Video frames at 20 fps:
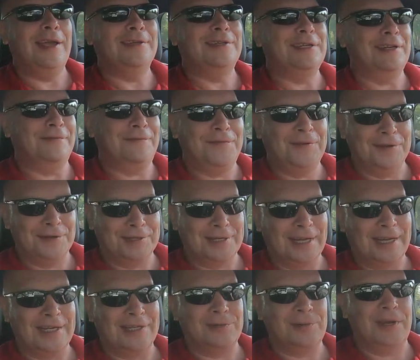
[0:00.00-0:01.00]
is it feels
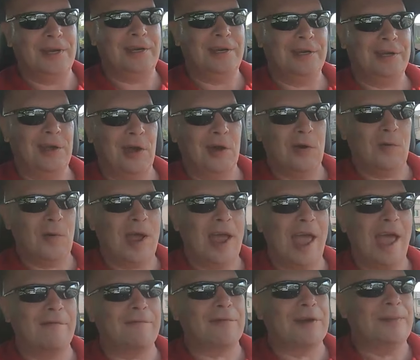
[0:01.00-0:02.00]
like it's ready to go.
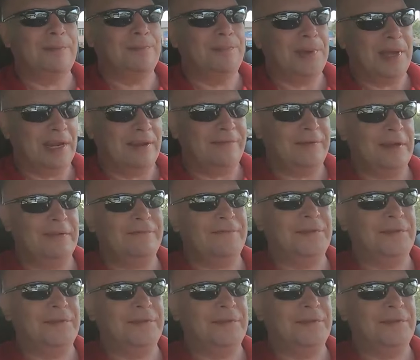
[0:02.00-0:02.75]
Every bit of it